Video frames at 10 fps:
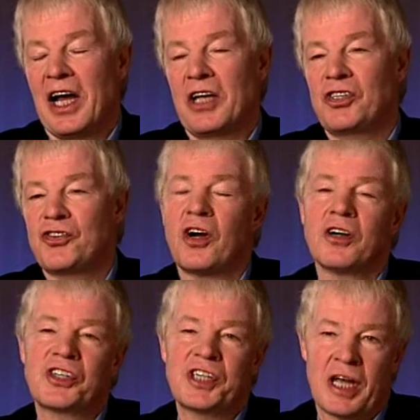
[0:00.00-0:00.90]
A
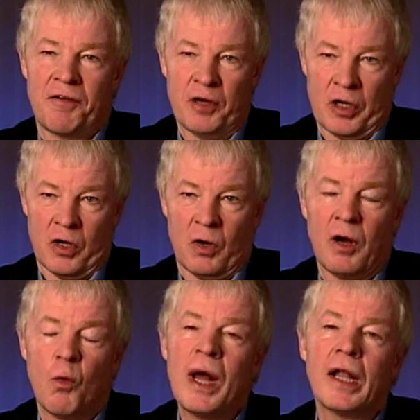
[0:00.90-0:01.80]
strong CFO,
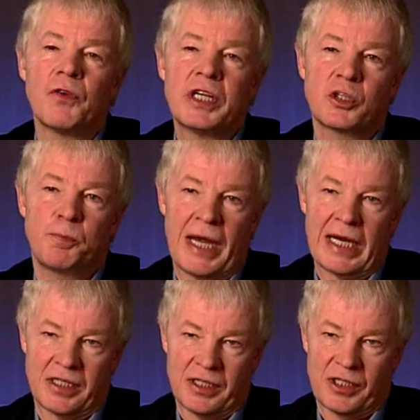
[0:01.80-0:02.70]
a
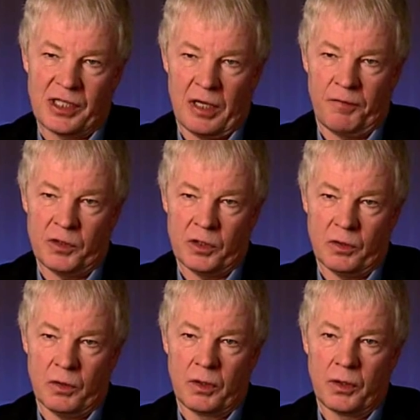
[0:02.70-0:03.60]
well-respected
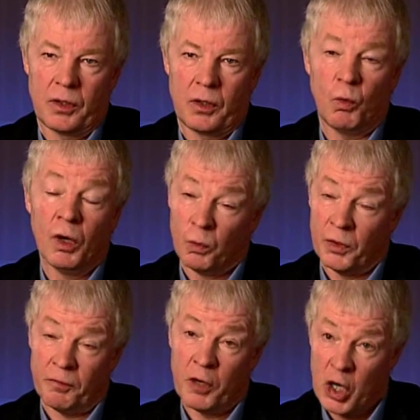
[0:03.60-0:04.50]
CFO, one
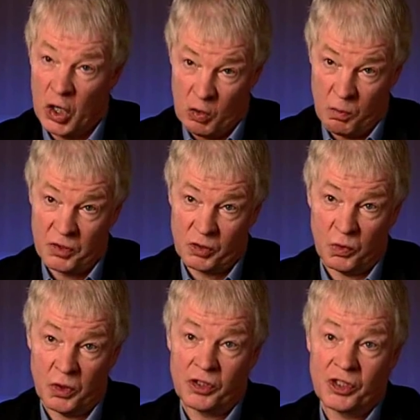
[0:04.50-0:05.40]
would have hoped
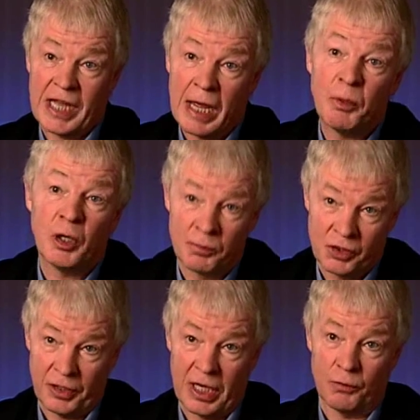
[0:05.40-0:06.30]
would step up
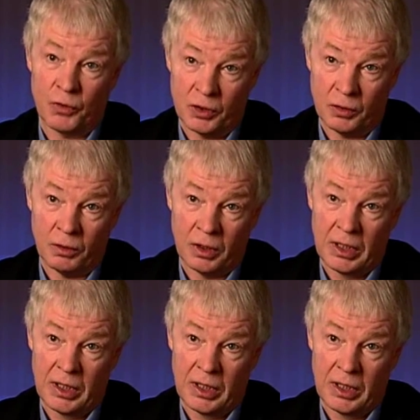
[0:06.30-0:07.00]
to that role.